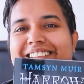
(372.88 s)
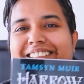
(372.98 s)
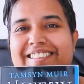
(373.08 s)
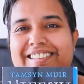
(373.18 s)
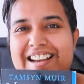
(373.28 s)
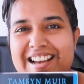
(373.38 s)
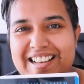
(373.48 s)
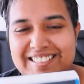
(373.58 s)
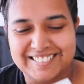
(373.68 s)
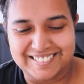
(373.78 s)

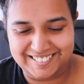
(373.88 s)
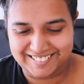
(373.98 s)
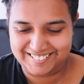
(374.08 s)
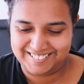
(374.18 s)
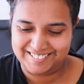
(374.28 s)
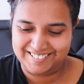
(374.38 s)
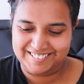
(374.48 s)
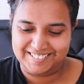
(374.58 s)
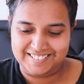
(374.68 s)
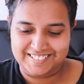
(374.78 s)
Yes.
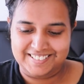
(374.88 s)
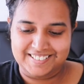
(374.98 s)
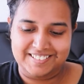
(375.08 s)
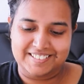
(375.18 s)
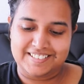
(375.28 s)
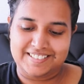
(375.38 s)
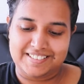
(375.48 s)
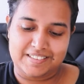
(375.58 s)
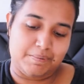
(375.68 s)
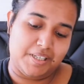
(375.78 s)

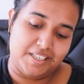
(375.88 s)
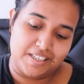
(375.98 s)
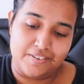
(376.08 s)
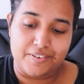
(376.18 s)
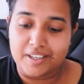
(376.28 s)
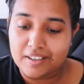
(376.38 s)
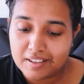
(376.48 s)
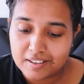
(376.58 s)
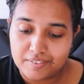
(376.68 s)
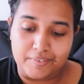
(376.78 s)
Am I gonna read
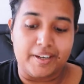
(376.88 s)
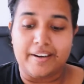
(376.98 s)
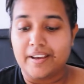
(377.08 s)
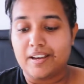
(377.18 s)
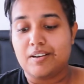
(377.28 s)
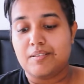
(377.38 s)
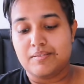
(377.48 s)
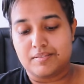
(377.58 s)
it right now?